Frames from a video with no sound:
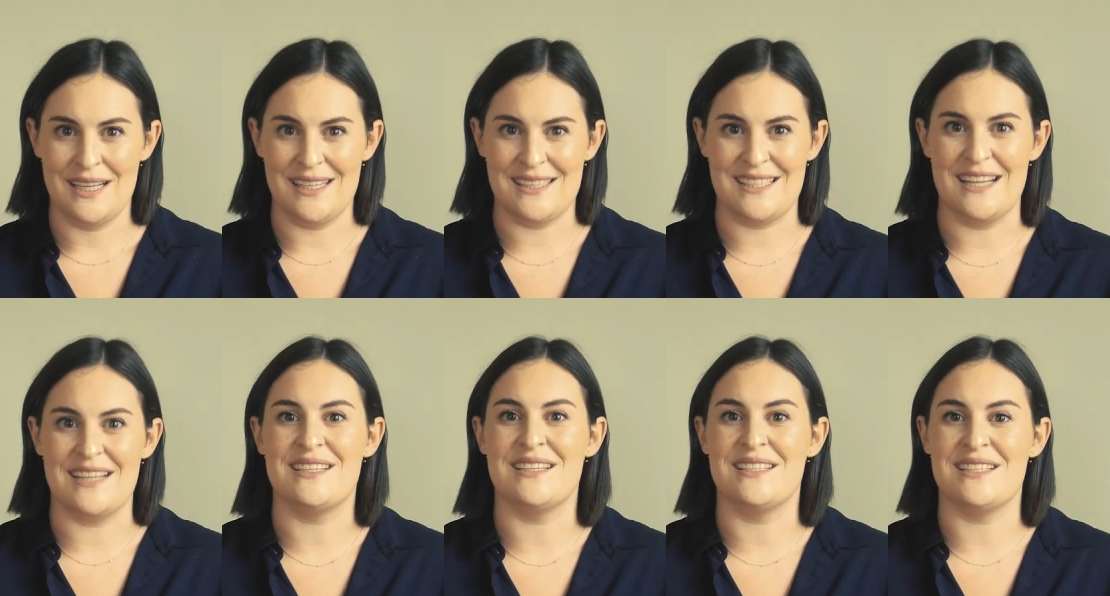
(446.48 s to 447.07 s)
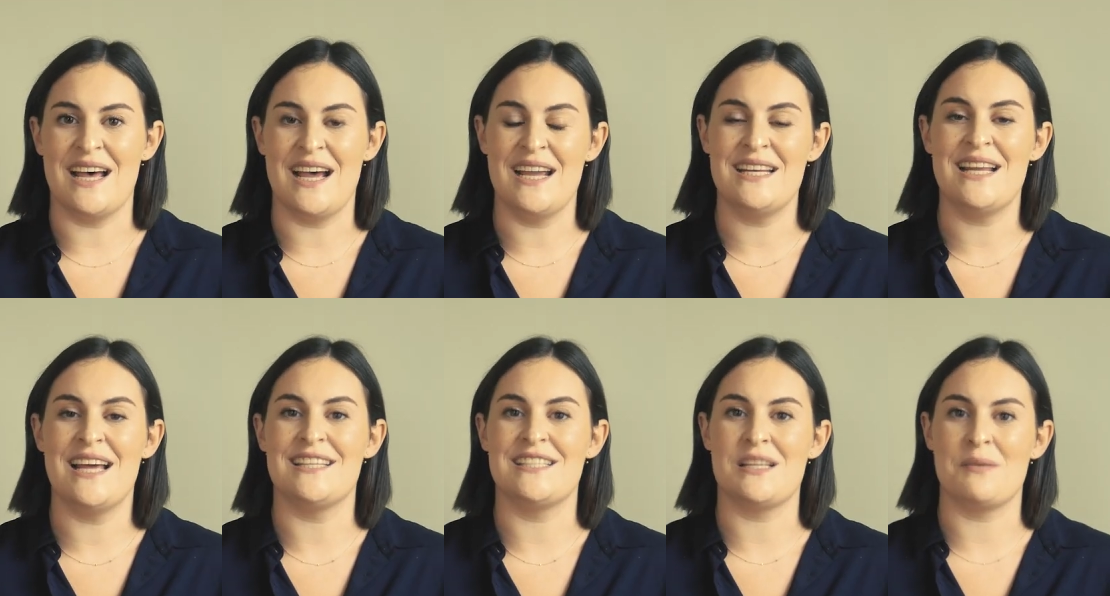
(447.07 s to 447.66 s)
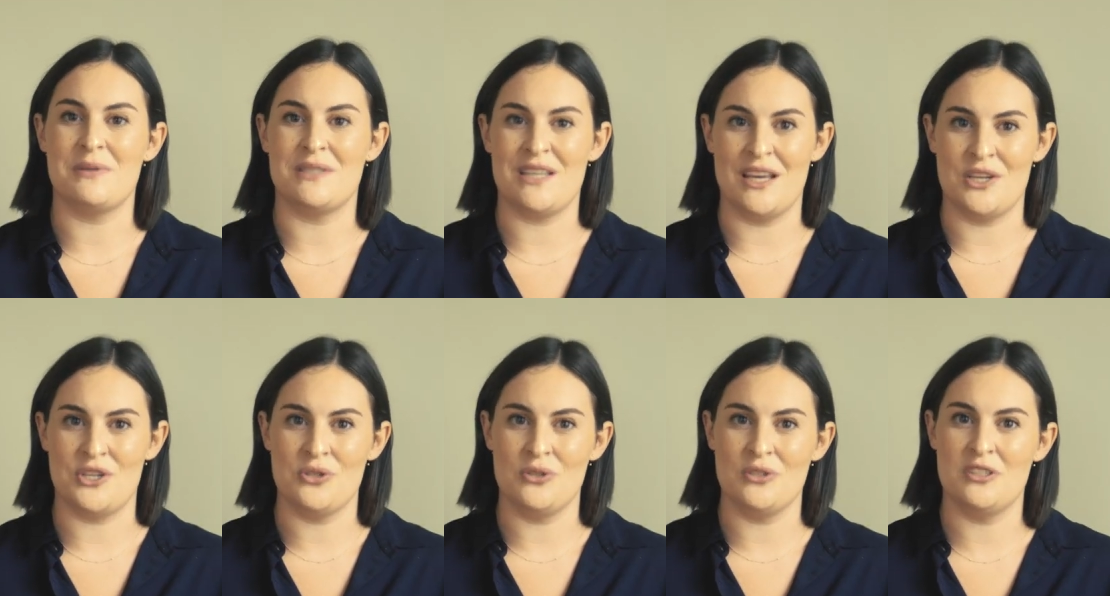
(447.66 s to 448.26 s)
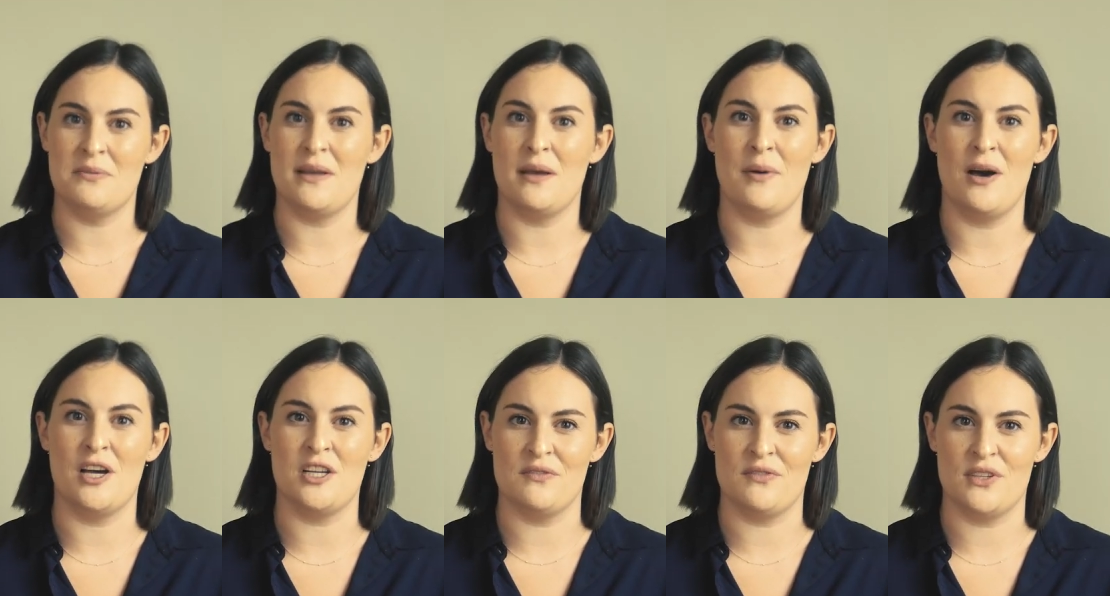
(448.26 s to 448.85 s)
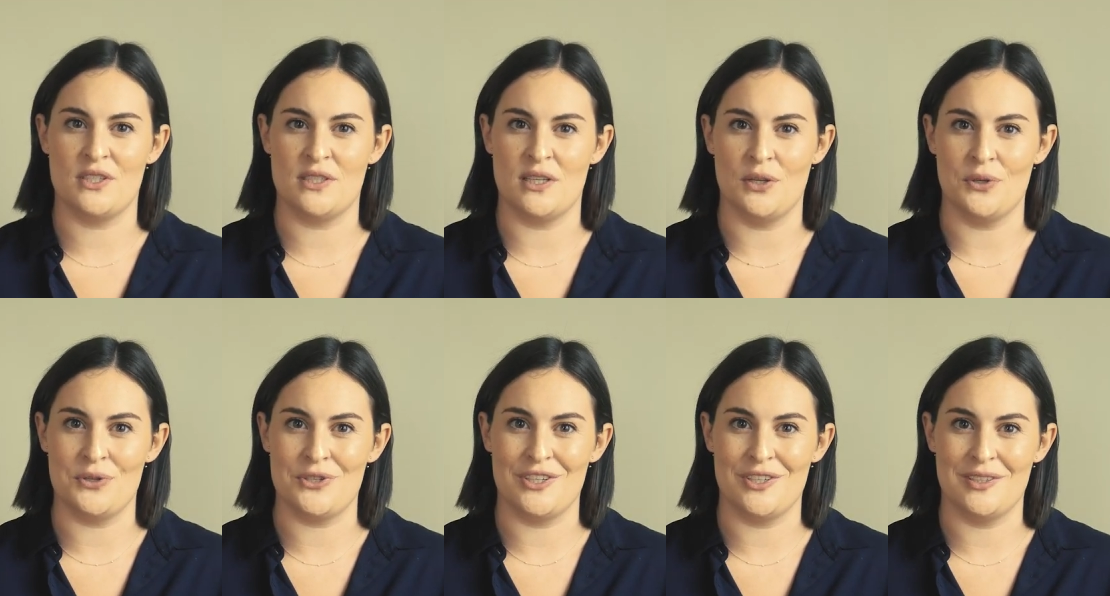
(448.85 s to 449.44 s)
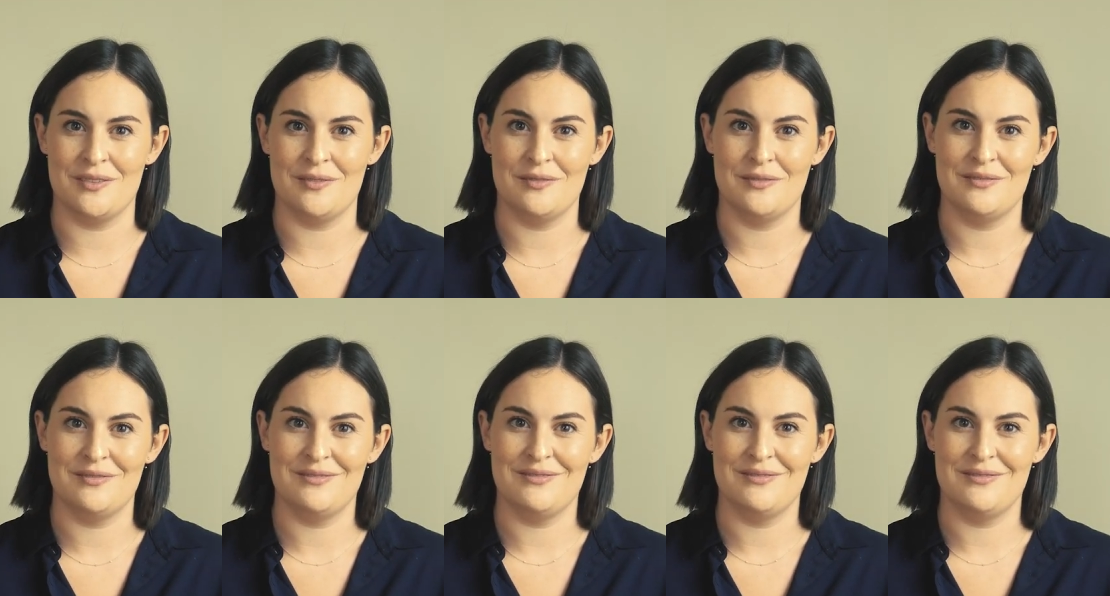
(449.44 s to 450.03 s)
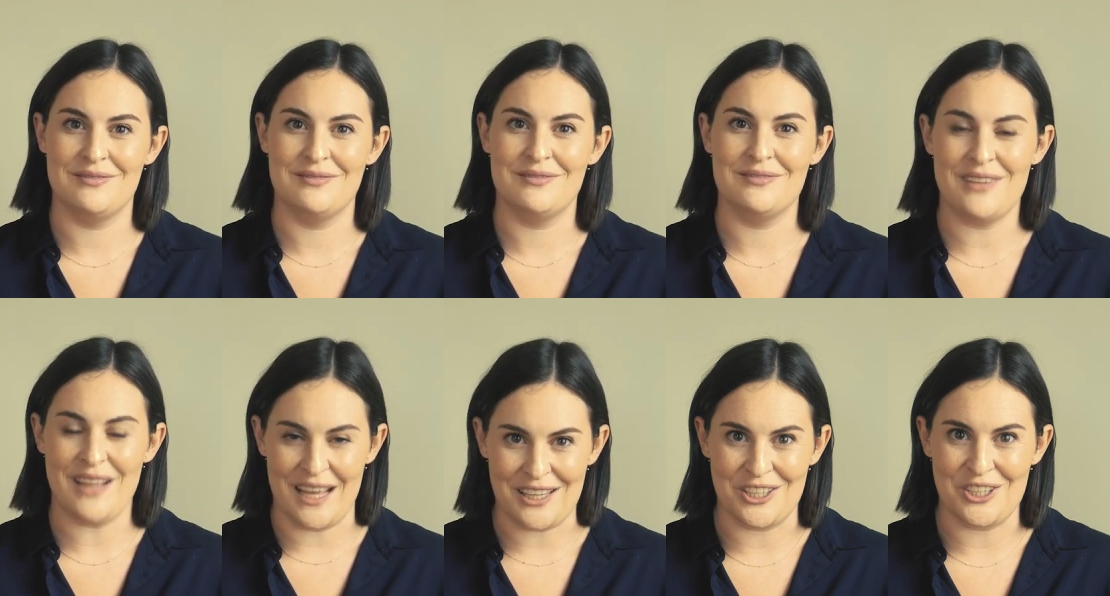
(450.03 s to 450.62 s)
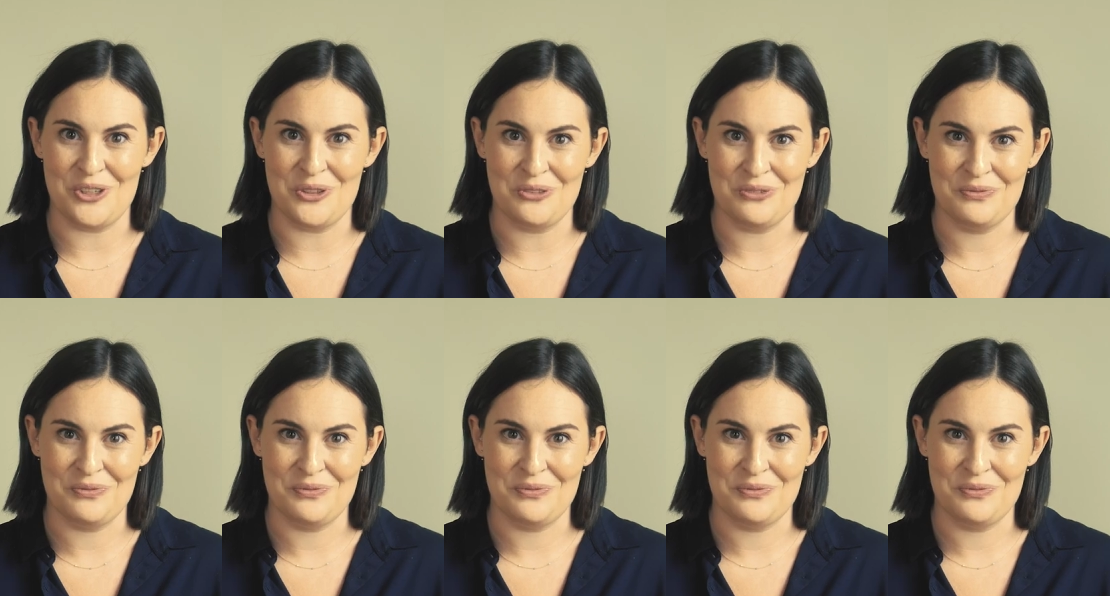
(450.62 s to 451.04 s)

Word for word: it's that design has the potential to be a part of the solution. Thank you.